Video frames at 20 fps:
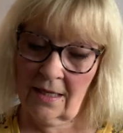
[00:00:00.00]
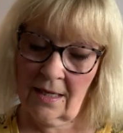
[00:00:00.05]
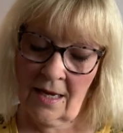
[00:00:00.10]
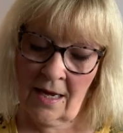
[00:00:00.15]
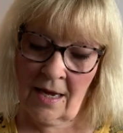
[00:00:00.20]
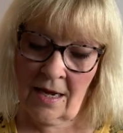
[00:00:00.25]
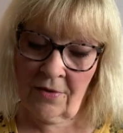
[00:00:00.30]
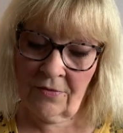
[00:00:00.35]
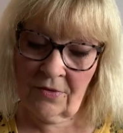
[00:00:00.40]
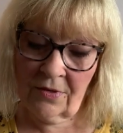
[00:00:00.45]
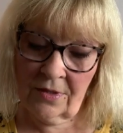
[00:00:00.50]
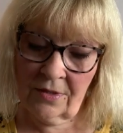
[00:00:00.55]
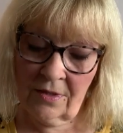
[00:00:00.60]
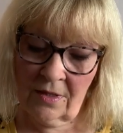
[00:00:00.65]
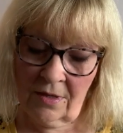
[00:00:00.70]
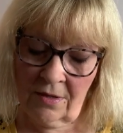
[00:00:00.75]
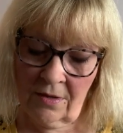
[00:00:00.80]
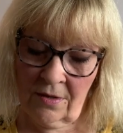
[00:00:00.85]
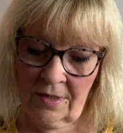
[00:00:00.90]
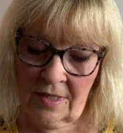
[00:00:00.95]
aran
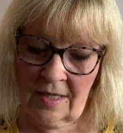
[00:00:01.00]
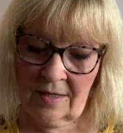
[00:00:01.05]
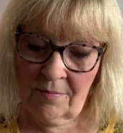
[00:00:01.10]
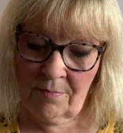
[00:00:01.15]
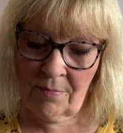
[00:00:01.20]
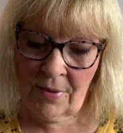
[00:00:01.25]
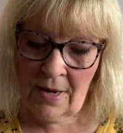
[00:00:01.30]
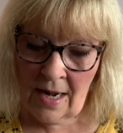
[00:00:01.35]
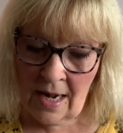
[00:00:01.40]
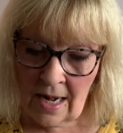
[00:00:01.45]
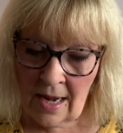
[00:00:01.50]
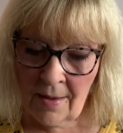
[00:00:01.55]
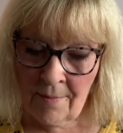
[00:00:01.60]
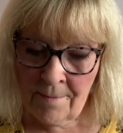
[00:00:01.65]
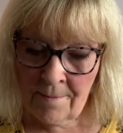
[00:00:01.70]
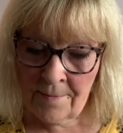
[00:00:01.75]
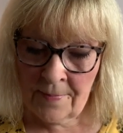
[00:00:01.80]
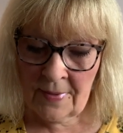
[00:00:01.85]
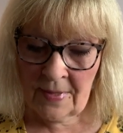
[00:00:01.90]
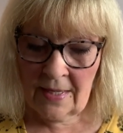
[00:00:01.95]
yarn in
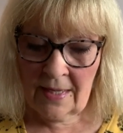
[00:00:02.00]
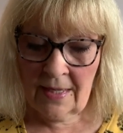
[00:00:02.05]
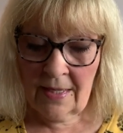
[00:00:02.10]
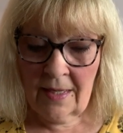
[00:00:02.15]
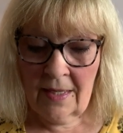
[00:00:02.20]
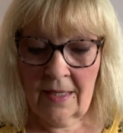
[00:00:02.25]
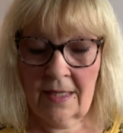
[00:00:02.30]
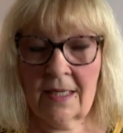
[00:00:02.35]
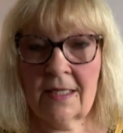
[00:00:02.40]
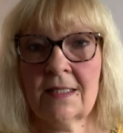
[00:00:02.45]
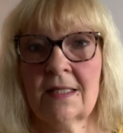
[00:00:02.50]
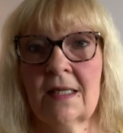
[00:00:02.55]
plum. It's